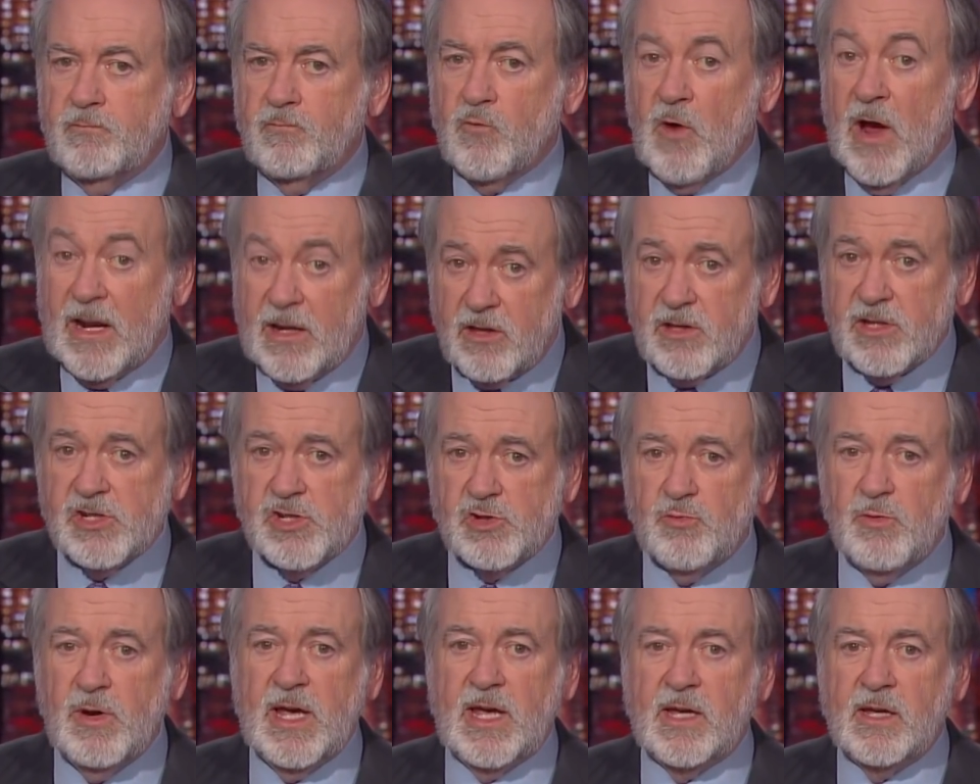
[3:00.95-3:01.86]
read it
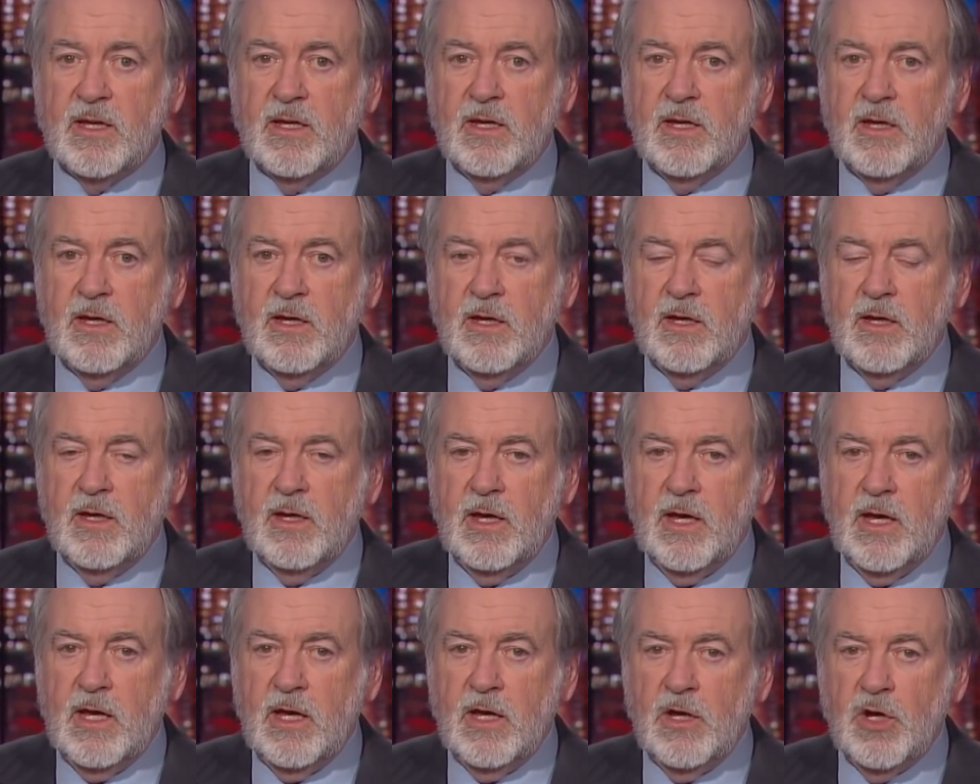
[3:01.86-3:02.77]
this week,
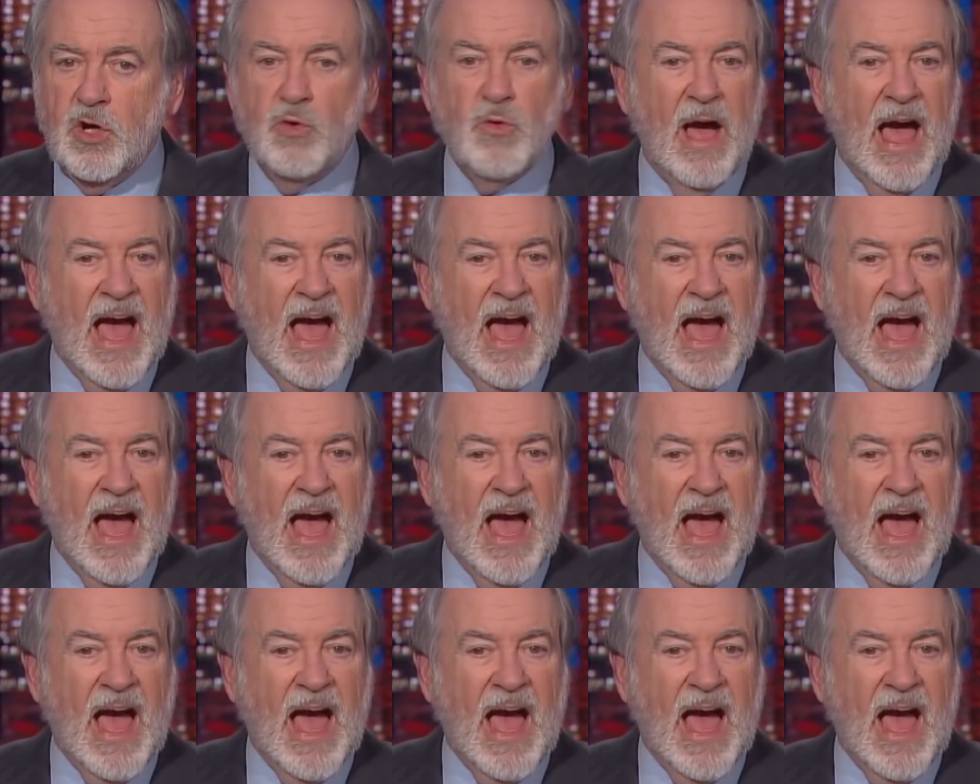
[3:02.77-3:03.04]
who